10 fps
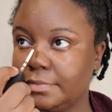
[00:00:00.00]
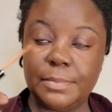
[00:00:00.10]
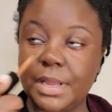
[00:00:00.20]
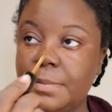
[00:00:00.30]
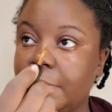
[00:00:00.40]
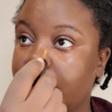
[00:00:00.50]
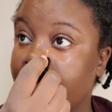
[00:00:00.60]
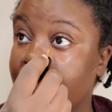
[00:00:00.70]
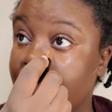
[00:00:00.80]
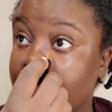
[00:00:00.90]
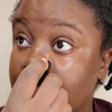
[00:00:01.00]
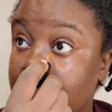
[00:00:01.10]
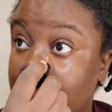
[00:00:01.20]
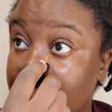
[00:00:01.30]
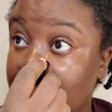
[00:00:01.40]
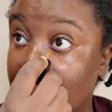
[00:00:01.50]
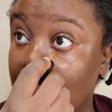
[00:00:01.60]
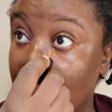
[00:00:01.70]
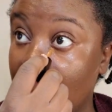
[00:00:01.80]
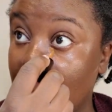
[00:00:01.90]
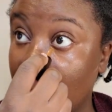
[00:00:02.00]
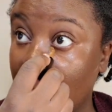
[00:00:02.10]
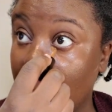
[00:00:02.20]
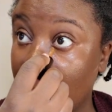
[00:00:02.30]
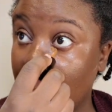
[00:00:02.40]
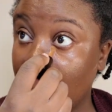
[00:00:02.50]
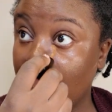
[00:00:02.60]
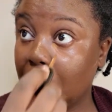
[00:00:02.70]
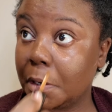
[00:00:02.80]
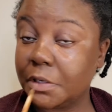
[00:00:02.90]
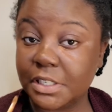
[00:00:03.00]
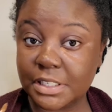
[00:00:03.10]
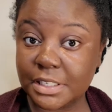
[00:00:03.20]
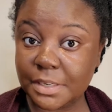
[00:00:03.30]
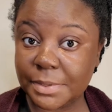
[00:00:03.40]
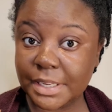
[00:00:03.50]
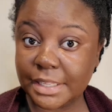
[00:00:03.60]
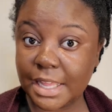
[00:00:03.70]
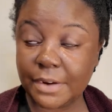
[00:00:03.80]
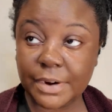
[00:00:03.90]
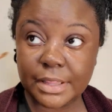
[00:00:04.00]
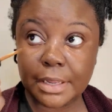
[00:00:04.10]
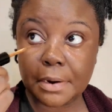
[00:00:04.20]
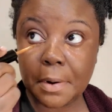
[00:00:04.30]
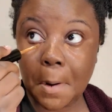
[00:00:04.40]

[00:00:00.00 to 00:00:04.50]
Pat McGrath concealer, just a little bit like that right there.